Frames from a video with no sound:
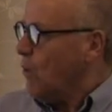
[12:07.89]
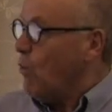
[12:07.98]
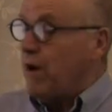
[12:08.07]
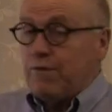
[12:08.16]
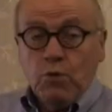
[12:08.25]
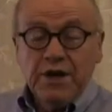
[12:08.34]

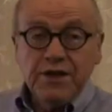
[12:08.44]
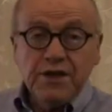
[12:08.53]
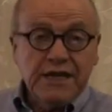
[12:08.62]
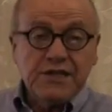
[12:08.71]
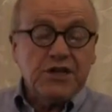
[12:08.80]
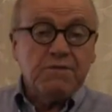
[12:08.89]
One of the
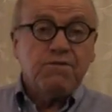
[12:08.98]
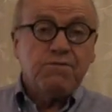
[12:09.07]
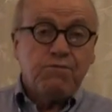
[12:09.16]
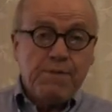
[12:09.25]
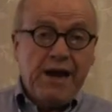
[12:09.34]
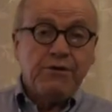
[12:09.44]
things that
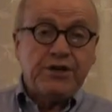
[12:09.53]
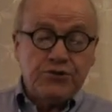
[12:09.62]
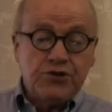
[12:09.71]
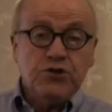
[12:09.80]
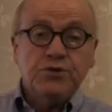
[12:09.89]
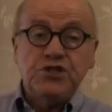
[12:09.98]
Mary could
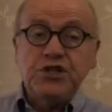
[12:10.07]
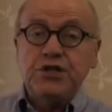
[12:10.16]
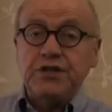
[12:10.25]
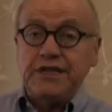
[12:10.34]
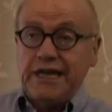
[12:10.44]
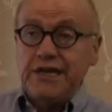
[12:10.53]
do is she
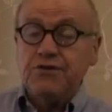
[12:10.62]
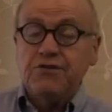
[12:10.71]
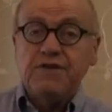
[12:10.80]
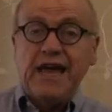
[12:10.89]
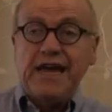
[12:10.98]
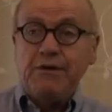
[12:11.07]
could give
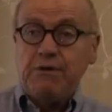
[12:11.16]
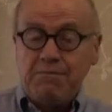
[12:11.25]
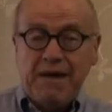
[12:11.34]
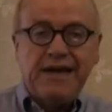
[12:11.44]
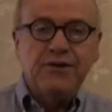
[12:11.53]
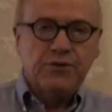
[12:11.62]
a
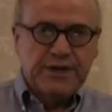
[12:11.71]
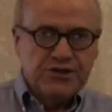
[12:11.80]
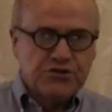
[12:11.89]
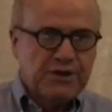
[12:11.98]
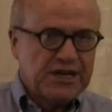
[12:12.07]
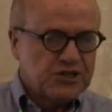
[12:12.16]
remainder
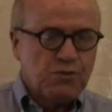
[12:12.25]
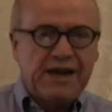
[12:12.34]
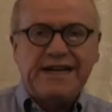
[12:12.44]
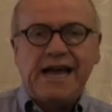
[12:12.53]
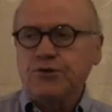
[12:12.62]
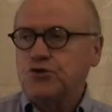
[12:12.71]
interest right
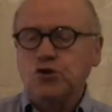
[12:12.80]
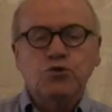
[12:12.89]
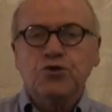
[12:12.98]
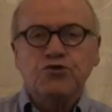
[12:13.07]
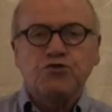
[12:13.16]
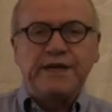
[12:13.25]
now to
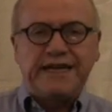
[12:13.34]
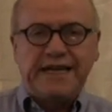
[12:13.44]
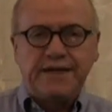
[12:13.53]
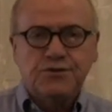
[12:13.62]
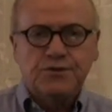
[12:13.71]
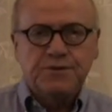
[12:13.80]
her three
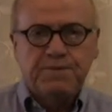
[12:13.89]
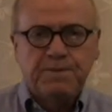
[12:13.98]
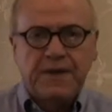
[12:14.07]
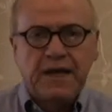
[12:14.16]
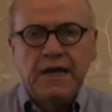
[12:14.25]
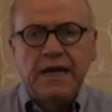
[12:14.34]
kids.
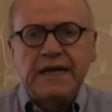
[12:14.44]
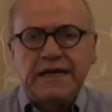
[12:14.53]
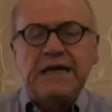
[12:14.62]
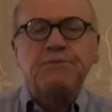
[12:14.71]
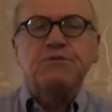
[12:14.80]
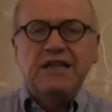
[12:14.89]

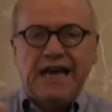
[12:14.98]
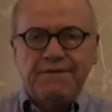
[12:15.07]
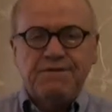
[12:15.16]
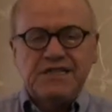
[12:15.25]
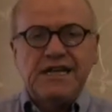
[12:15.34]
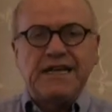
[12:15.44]
Keep the life
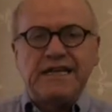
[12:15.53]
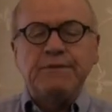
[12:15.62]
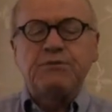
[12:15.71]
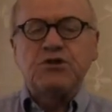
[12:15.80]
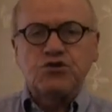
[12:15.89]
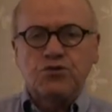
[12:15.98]
estate, keep
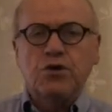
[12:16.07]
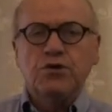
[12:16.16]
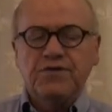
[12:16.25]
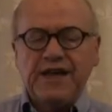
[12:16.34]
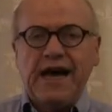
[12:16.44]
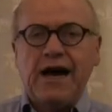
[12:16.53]
control of
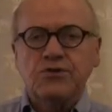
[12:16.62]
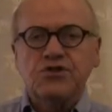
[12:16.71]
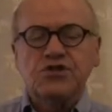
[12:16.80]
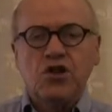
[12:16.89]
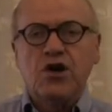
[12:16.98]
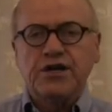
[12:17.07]
the house
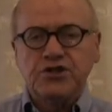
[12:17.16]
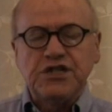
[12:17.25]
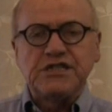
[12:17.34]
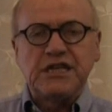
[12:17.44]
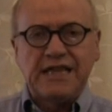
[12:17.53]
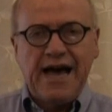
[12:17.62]
as long as
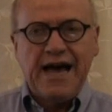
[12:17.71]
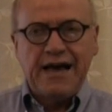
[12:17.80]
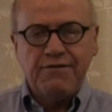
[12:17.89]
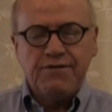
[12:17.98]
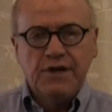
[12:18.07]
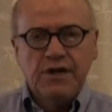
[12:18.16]
she's alive.